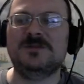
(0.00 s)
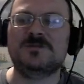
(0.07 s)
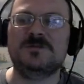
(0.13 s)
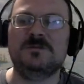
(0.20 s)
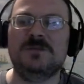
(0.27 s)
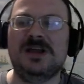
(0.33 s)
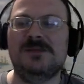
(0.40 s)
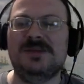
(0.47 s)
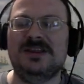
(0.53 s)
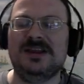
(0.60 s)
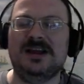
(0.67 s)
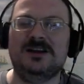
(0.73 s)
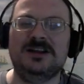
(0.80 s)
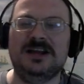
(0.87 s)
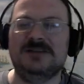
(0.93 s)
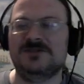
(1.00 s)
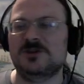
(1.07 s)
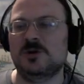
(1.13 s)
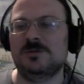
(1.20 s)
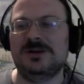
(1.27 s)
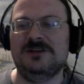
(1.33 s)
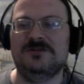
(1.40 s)
but maybe they only have so
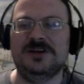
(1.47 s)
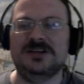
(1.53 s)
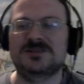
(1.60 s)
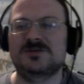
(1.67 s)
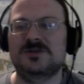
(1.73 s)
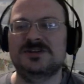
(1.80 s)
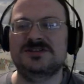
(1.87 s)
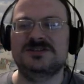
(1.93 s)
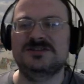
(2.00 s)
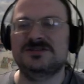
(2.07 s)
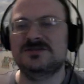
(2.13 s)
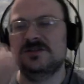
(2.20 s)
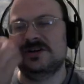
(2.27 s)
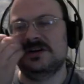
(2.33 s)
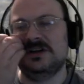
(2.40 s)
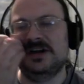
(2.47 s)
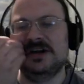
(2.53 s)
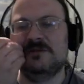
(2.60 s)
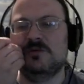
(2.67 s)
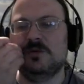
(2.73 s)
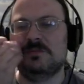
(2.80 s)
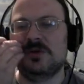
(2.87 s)
many resources, so they're like,
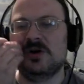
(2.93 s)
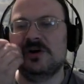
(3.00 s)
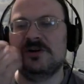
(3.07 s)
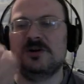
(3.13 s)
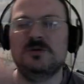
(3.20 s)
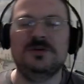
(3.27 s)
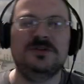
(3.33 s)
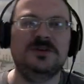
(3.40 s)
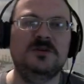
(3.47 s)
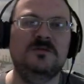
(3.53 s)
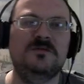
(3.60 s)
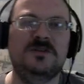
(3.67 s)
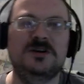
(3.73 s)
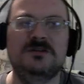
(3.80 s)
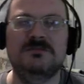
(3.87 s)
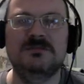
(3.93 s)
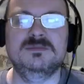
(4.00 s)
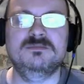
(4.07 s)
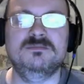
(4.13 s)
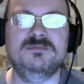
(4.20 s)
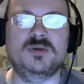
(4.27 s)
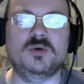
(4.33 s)
we'll partner with you for
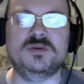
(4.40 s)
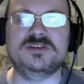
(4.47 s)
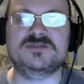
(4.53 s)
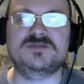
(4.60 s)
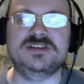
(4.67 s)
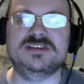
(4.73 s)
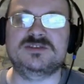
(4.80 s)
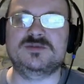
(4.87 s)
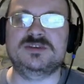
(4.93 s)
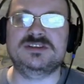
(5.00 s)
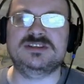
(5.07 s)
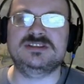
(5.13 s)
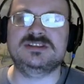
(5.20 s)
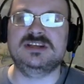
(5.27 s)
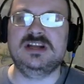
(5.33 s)
bonus resources.